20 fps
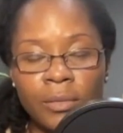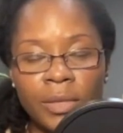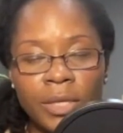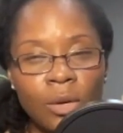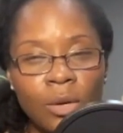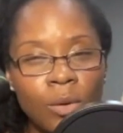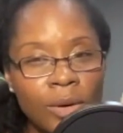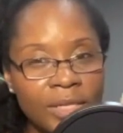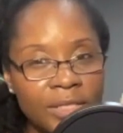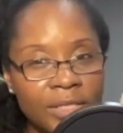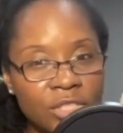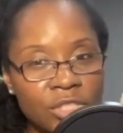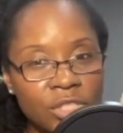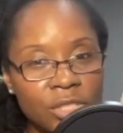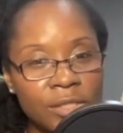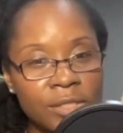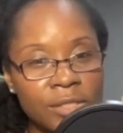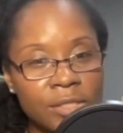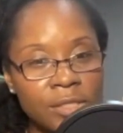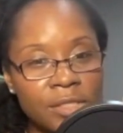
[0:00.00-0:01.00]
be
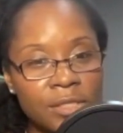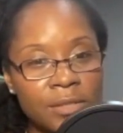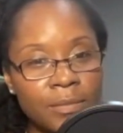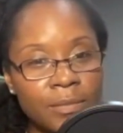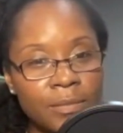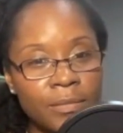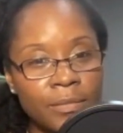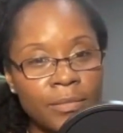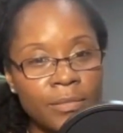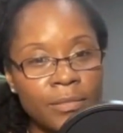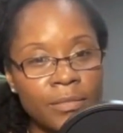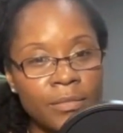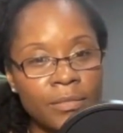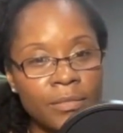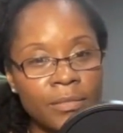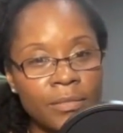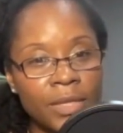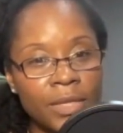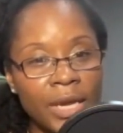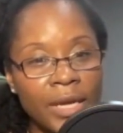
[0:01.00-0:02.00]
questions,
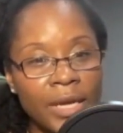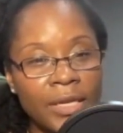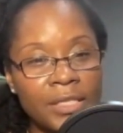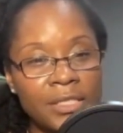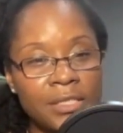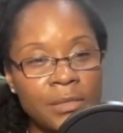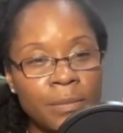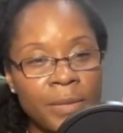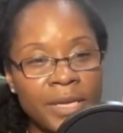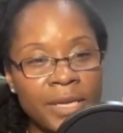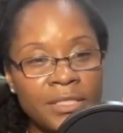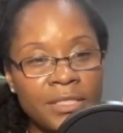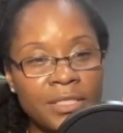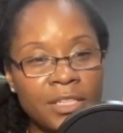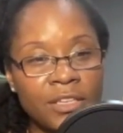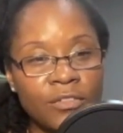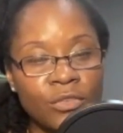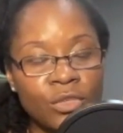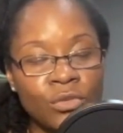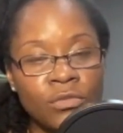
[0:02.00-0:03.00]
and it's best
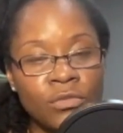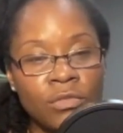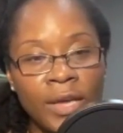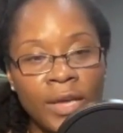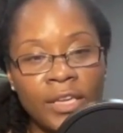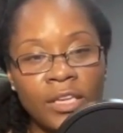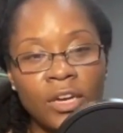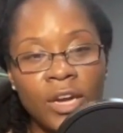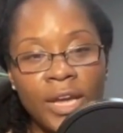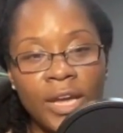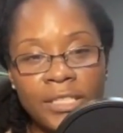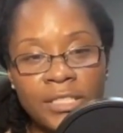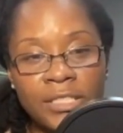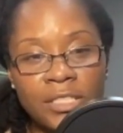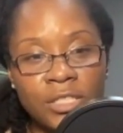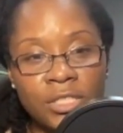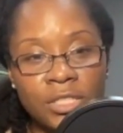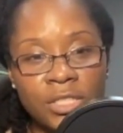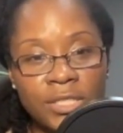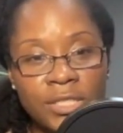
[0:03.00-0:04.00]
if you write your
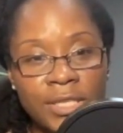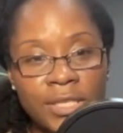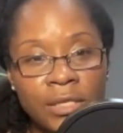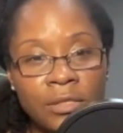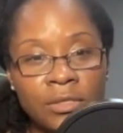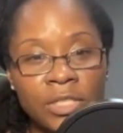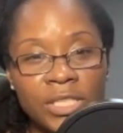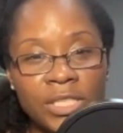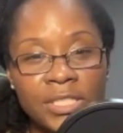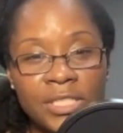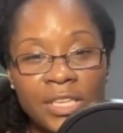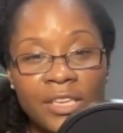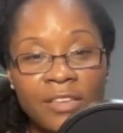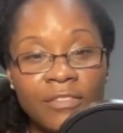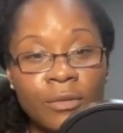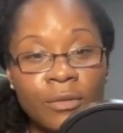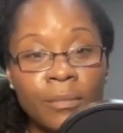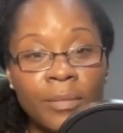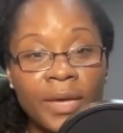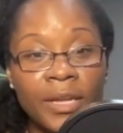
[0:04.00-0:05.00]
answers down. It's
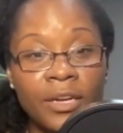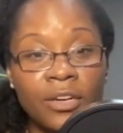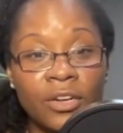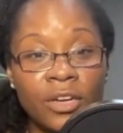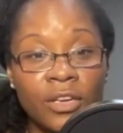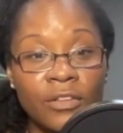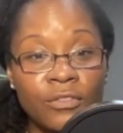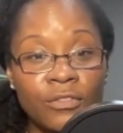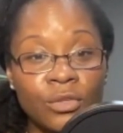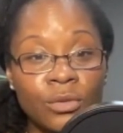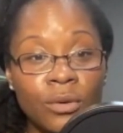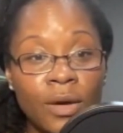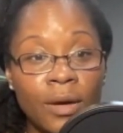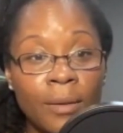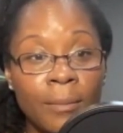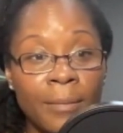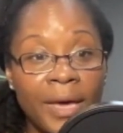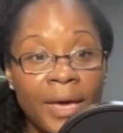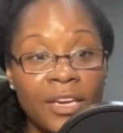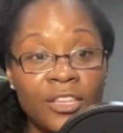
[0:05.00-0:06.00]
even better if you
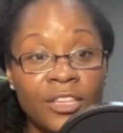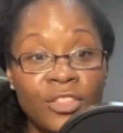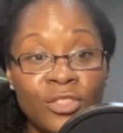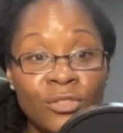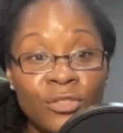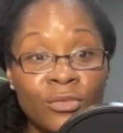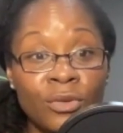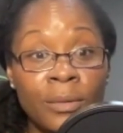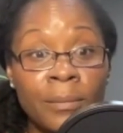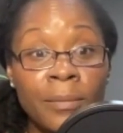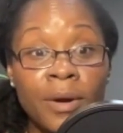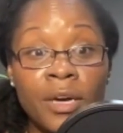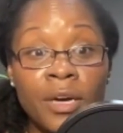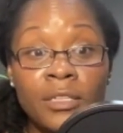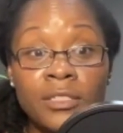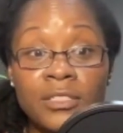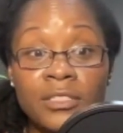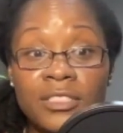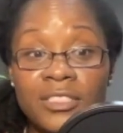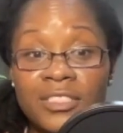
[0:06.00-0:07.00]
come back in 3
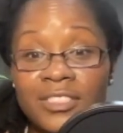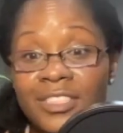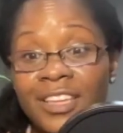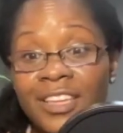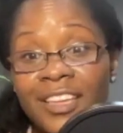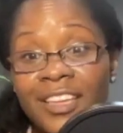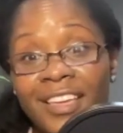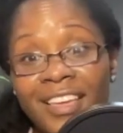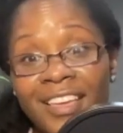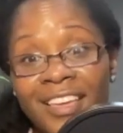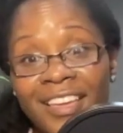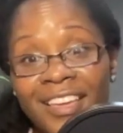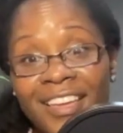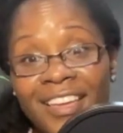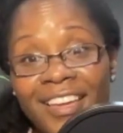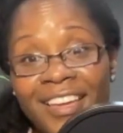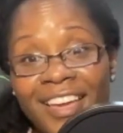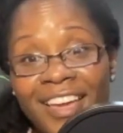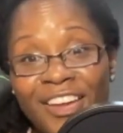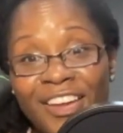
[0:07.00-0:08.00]
months
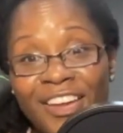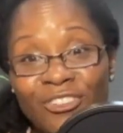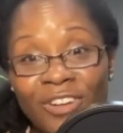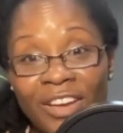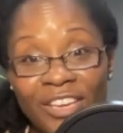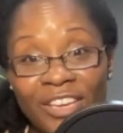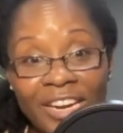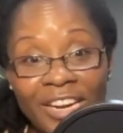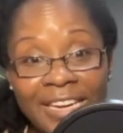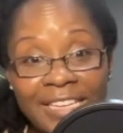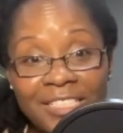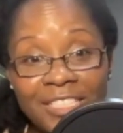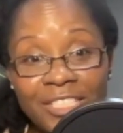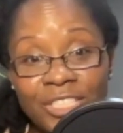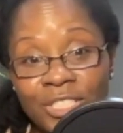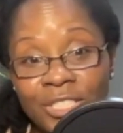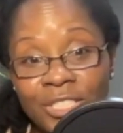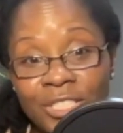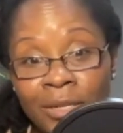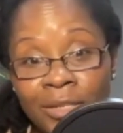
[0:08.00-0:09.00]
and write your
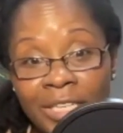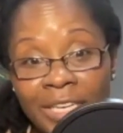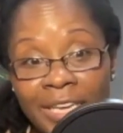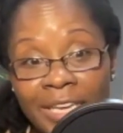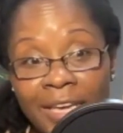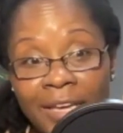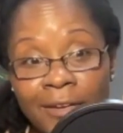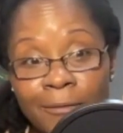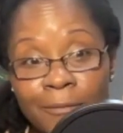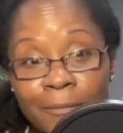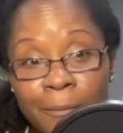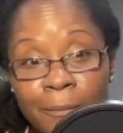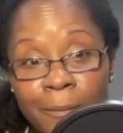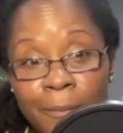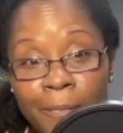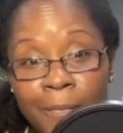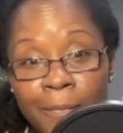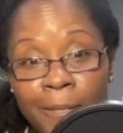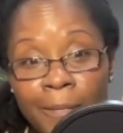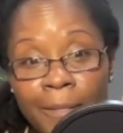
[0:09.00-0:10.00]
answers down again,
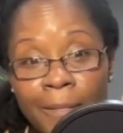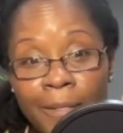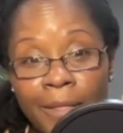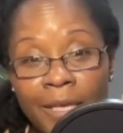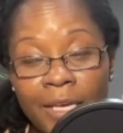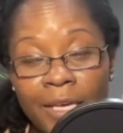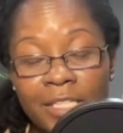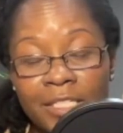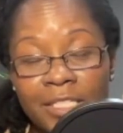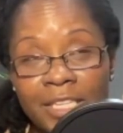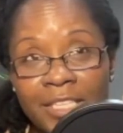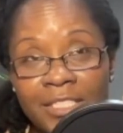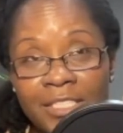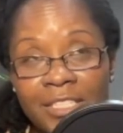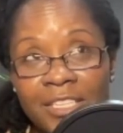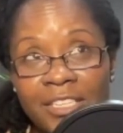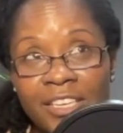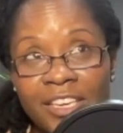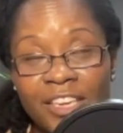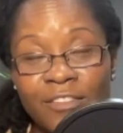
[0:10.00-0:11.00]
because that's
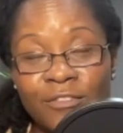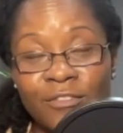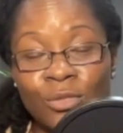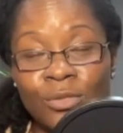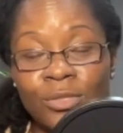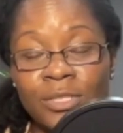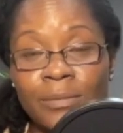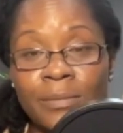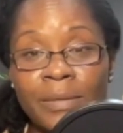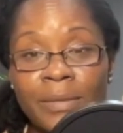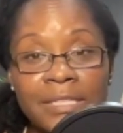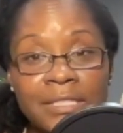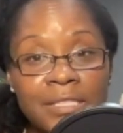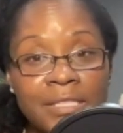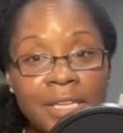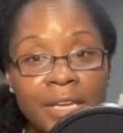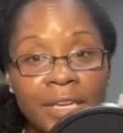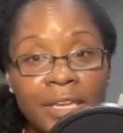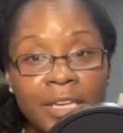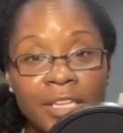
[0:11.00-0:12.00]
going to give you some
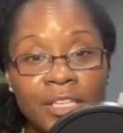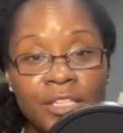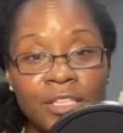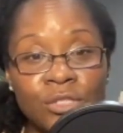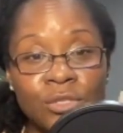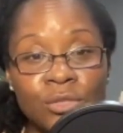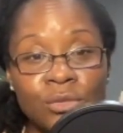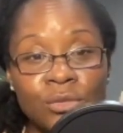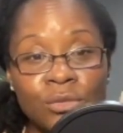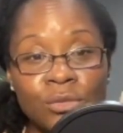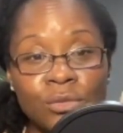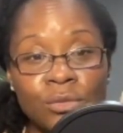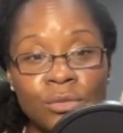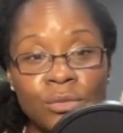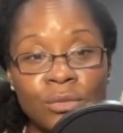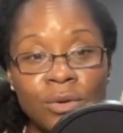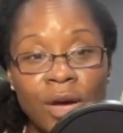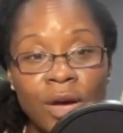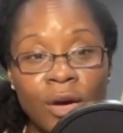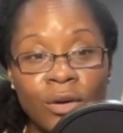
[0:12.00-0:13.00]
insight into
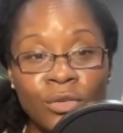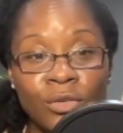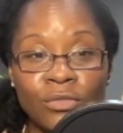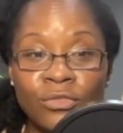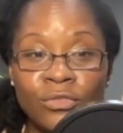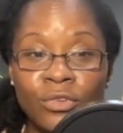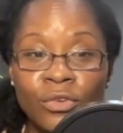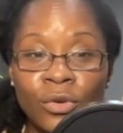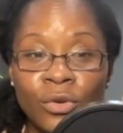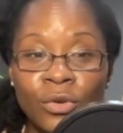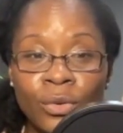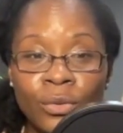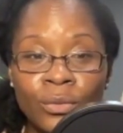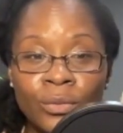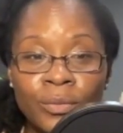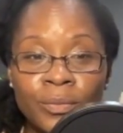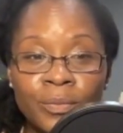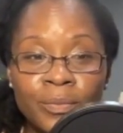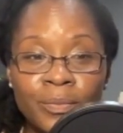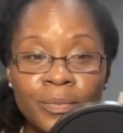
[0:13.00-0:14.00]
how you've
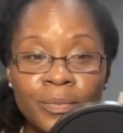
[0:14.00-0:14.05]
grown.